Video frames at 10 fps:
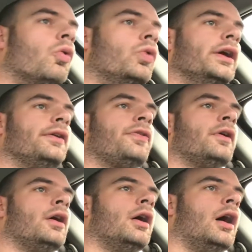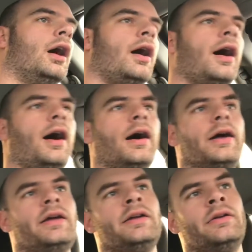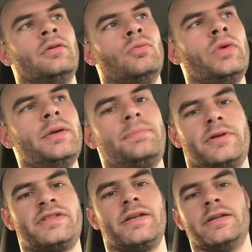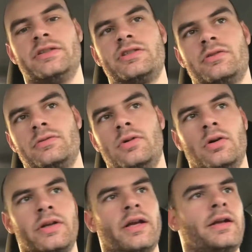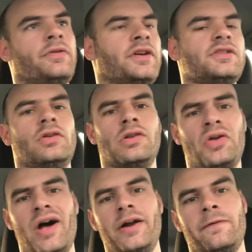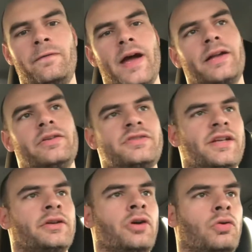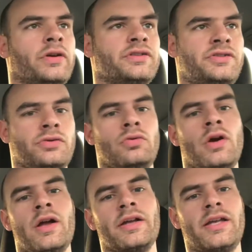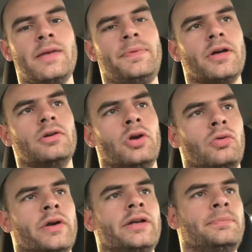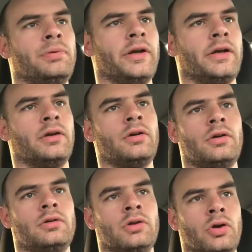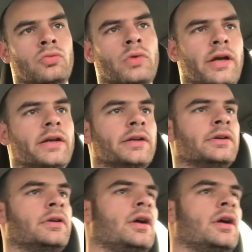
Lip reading: with a high win percentage. Okay, there's a lot of factors that go into keeping a low-rated player low-rated.